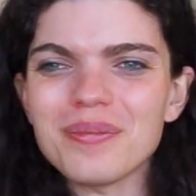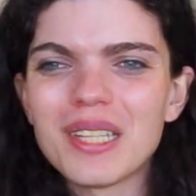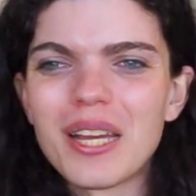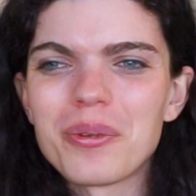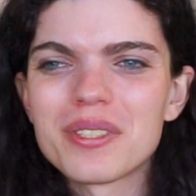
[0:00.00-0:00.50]

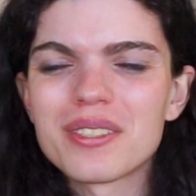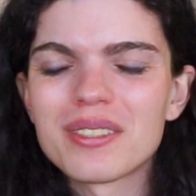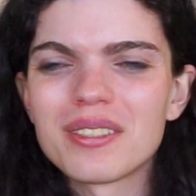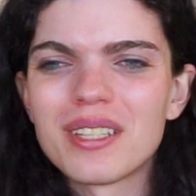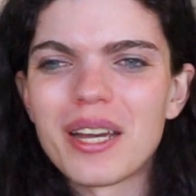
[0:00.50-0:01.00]
I
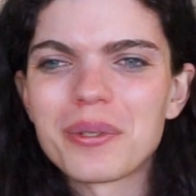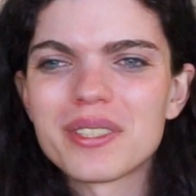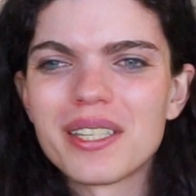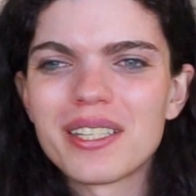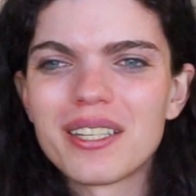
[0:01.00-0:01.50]
was
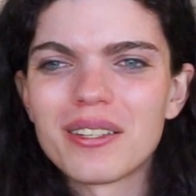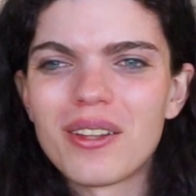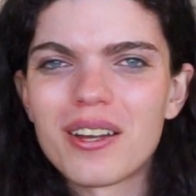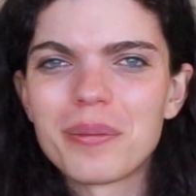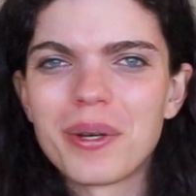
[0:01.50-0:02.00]
thinking a
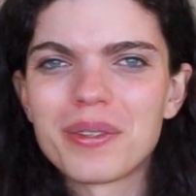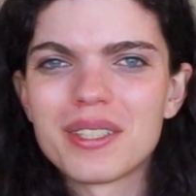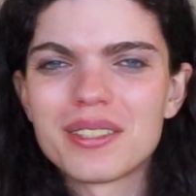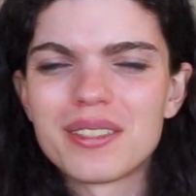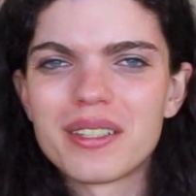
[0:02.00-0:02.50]
lot about
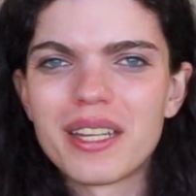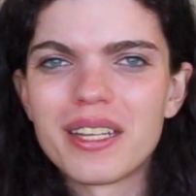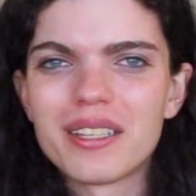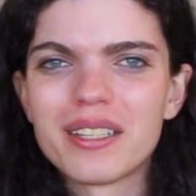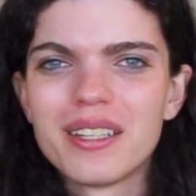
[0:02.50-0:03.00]
this
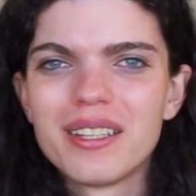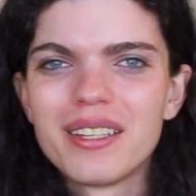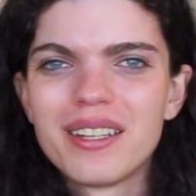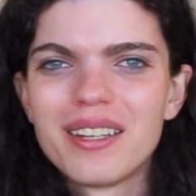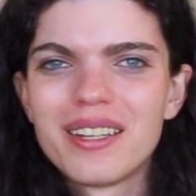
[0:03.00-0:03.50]
today
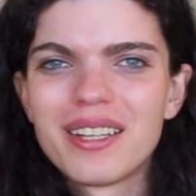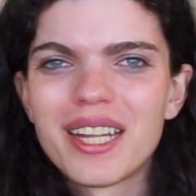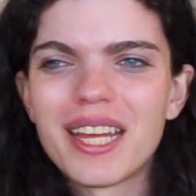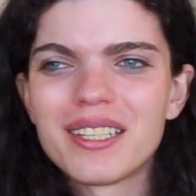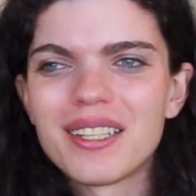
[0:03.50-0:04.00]

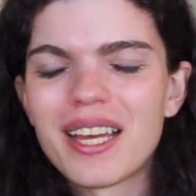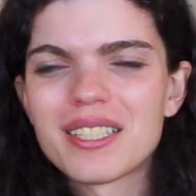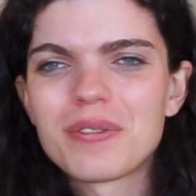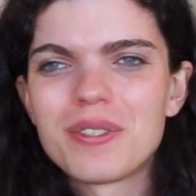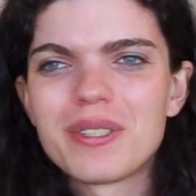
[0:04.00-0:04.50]
and the
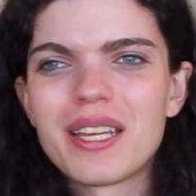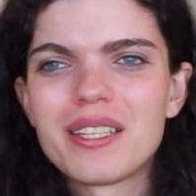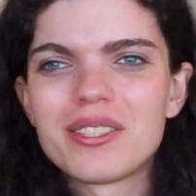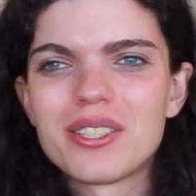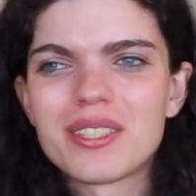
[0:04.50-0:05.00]
last few
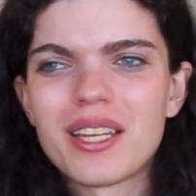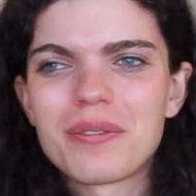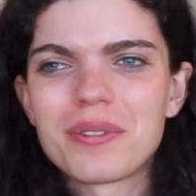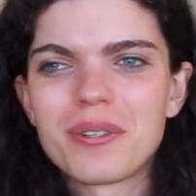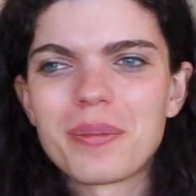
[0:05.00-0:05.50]
days just
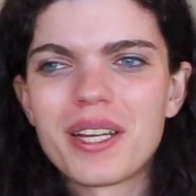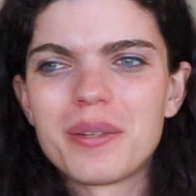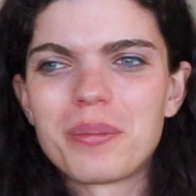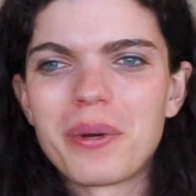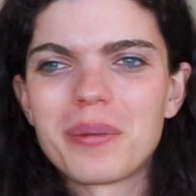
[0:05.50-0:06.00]
after my
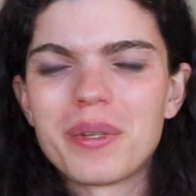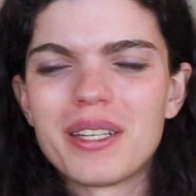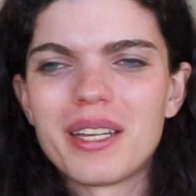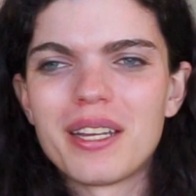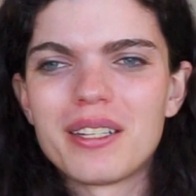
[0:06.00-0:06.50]

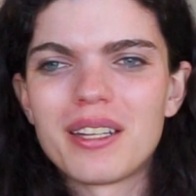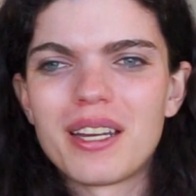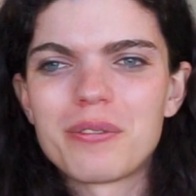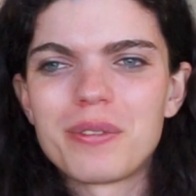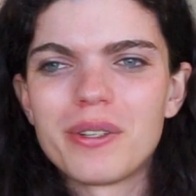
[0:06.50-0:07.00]
appointment, and
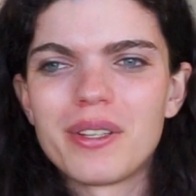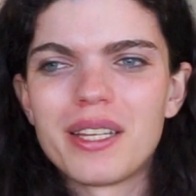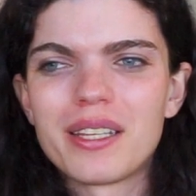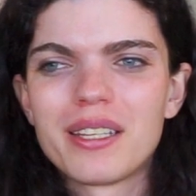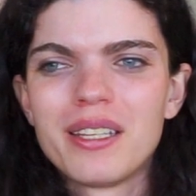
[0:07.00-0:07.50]
I feel
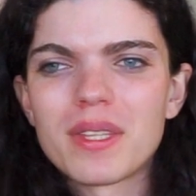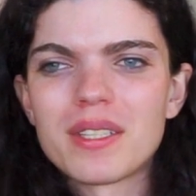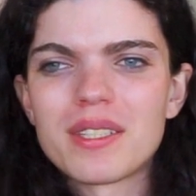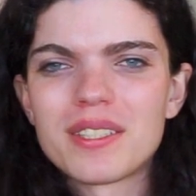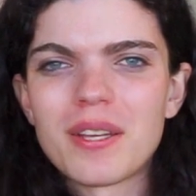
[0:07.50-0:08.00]
like
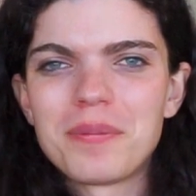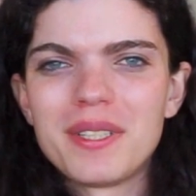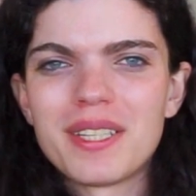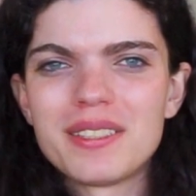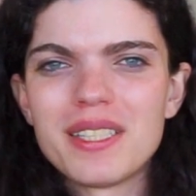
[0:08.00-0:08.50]
this is
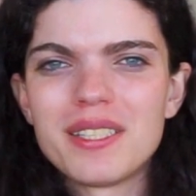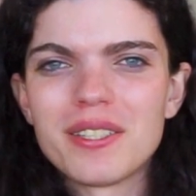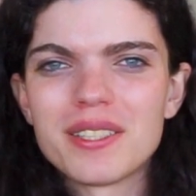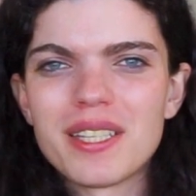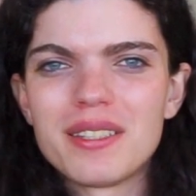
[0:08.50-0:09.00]
something that's
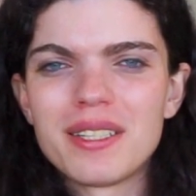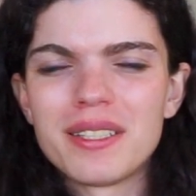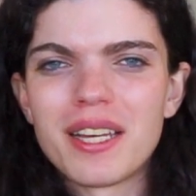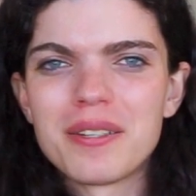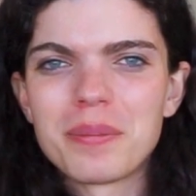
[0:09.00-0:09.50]
easier said than
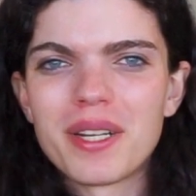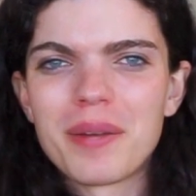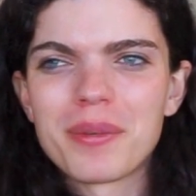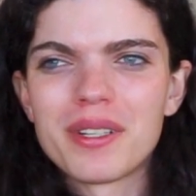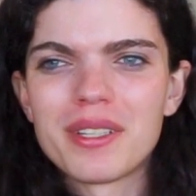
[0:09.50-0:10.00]
done, but
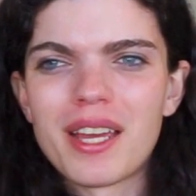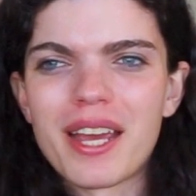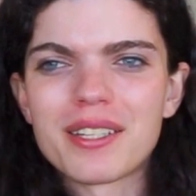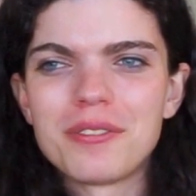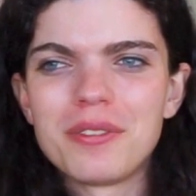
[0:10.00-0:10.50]
I'm gonna
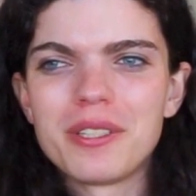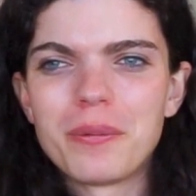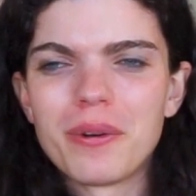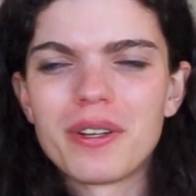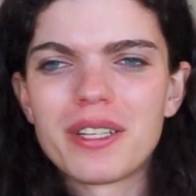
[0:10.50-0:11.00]
actively
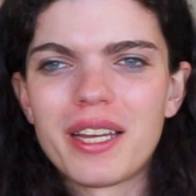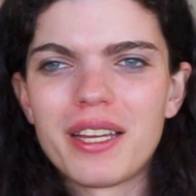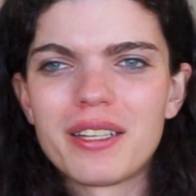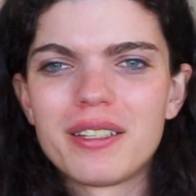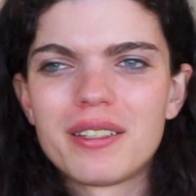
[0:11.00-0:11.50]
work
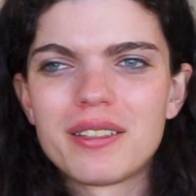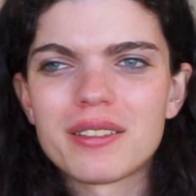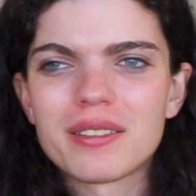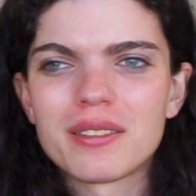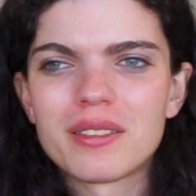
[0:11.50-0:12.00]
at
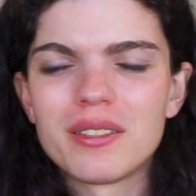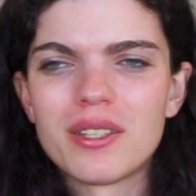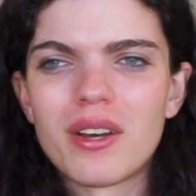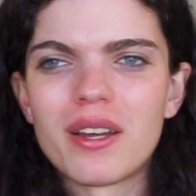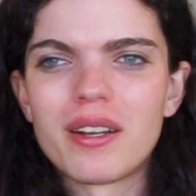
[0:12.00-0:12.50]

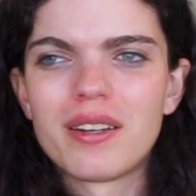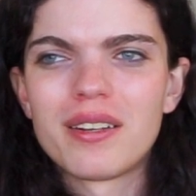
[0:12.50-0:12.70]
not